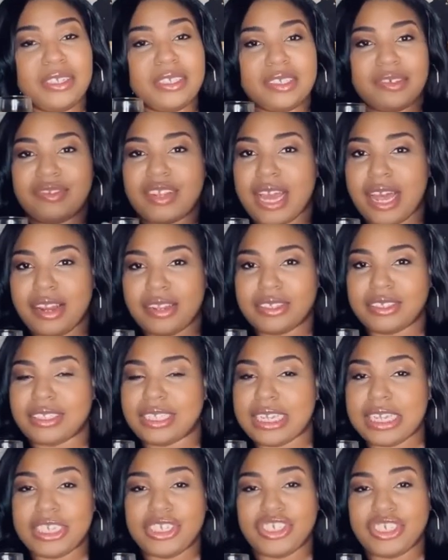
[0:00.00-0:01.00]
of dollars
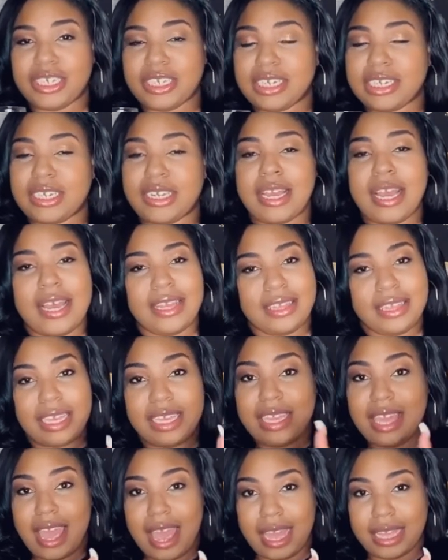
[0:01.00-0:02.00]
each year, then
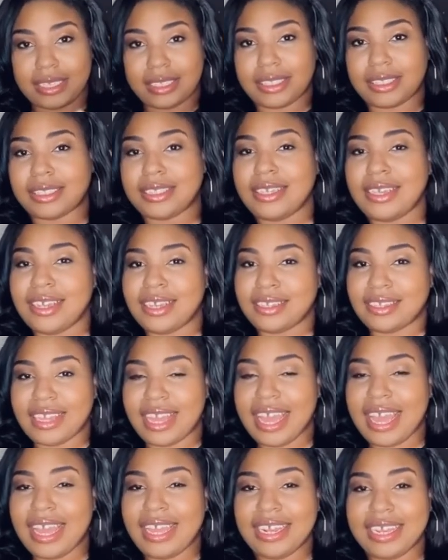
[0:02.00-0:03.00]
yes,
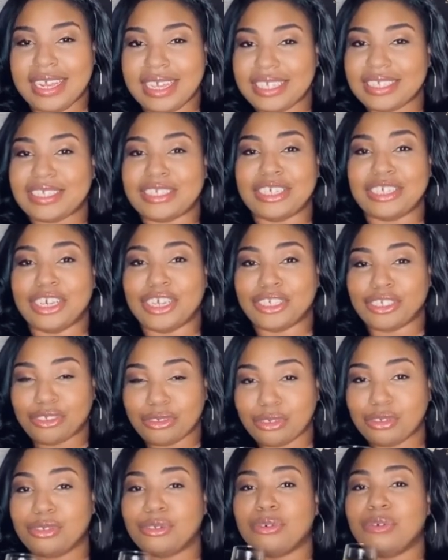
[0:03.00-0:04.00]
that is a
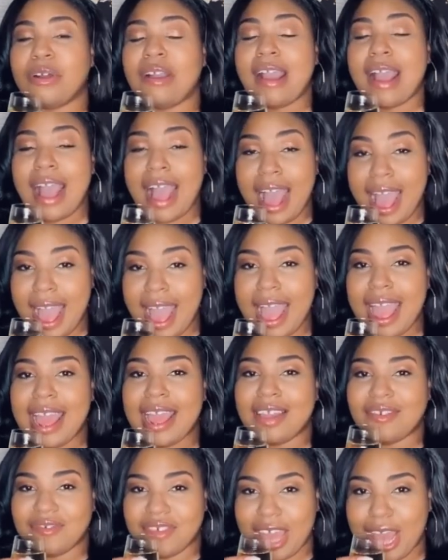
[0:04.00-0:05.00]
true
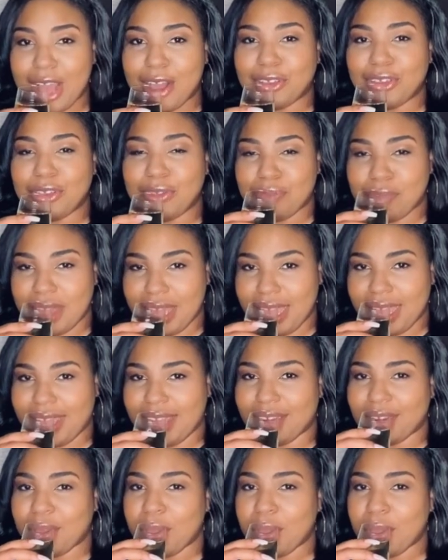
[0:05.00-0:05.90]
high value man.